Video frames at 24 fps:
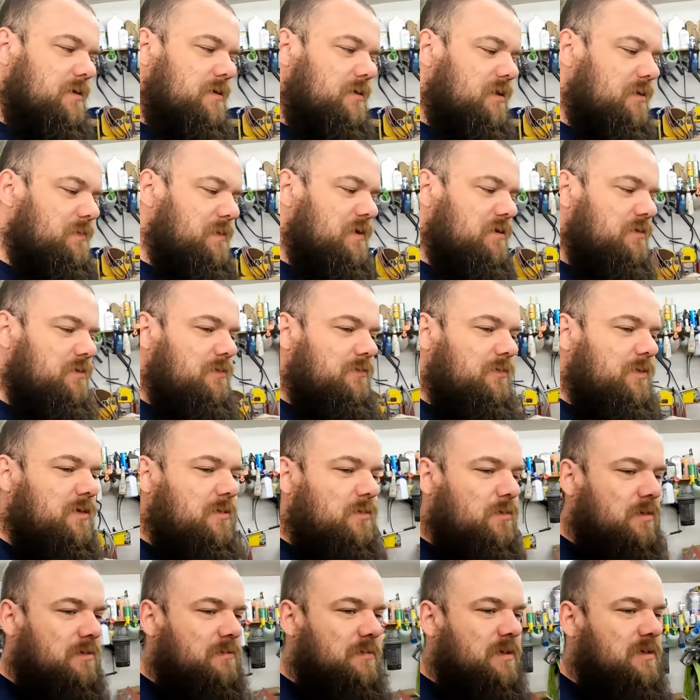Let me know if y'all
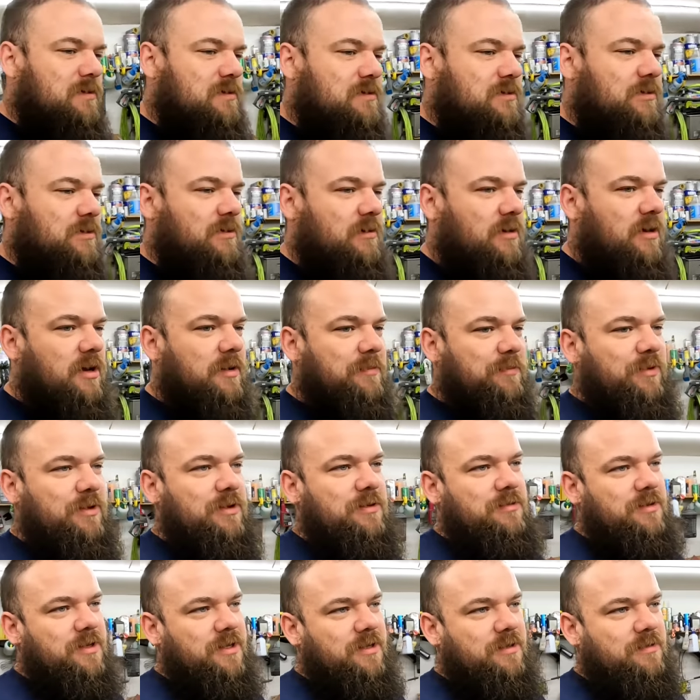want me to start
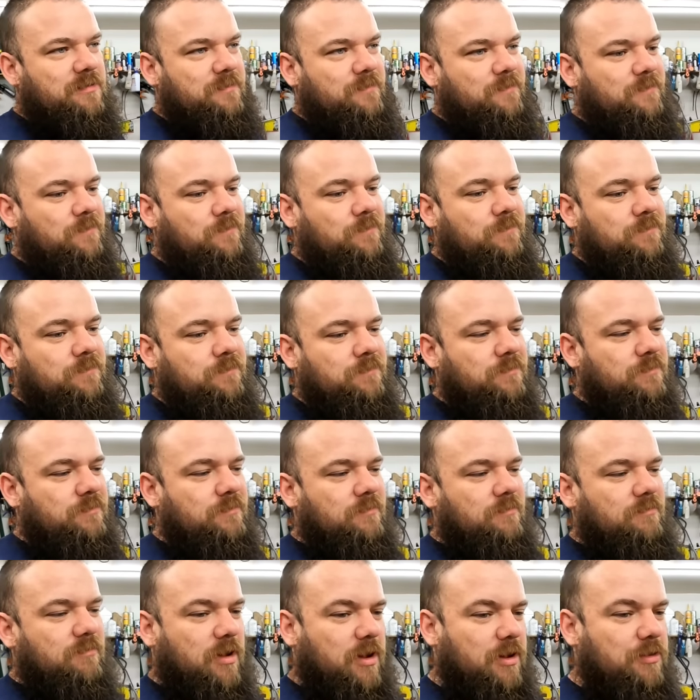uploading
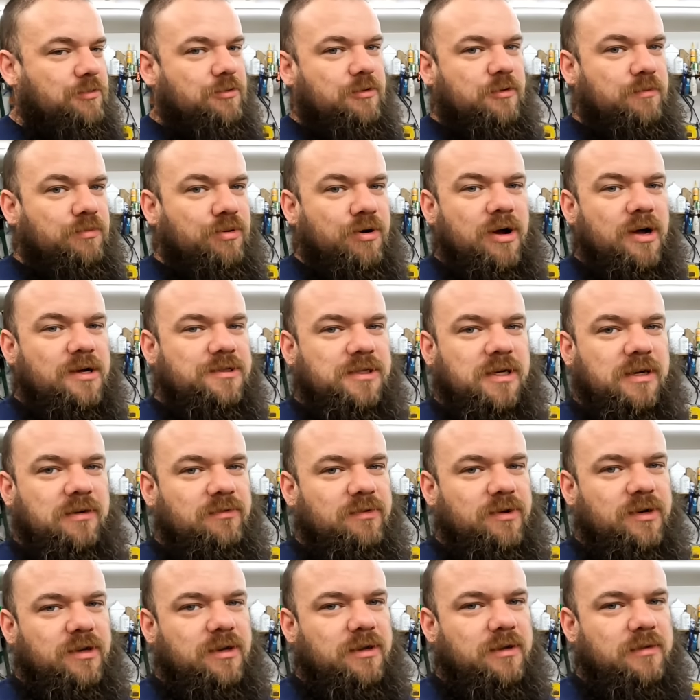other project
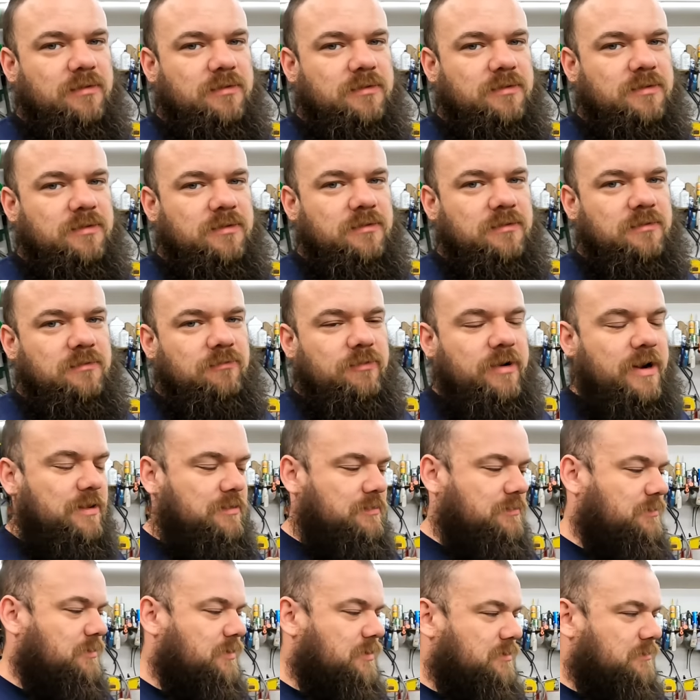videos
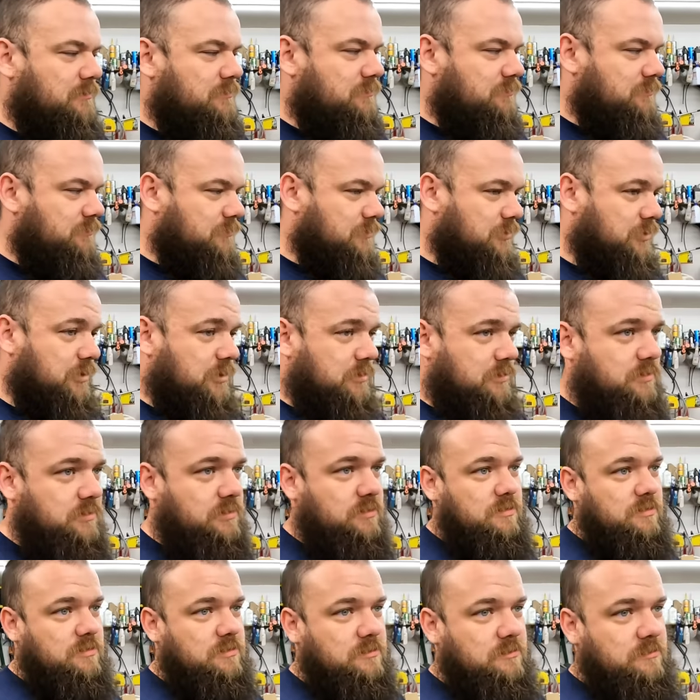rather than just
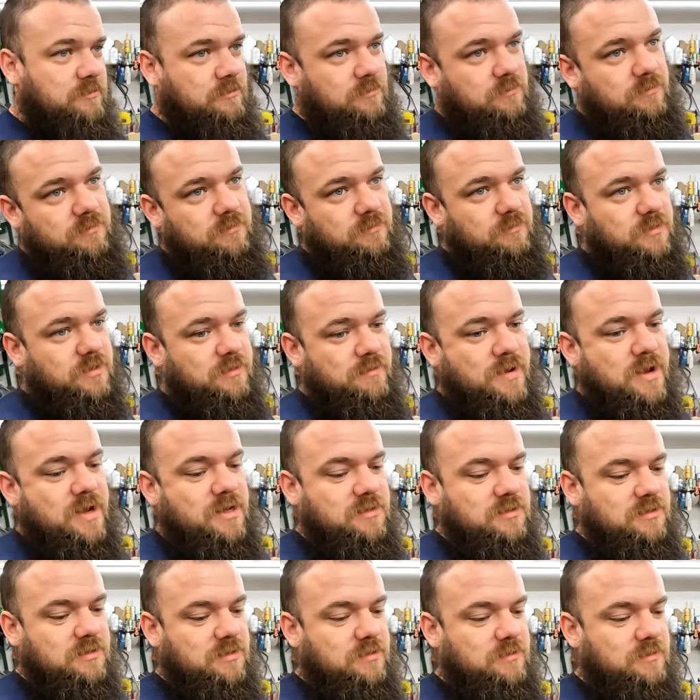the
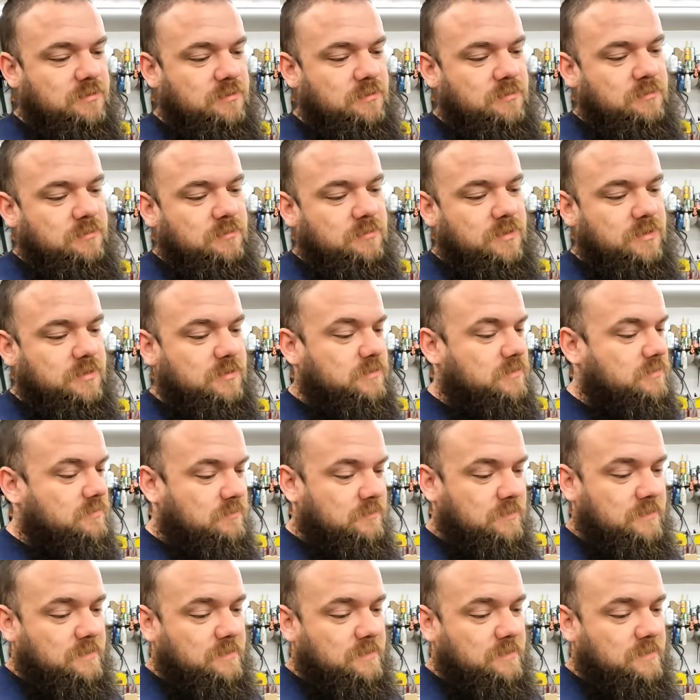Mazda. Because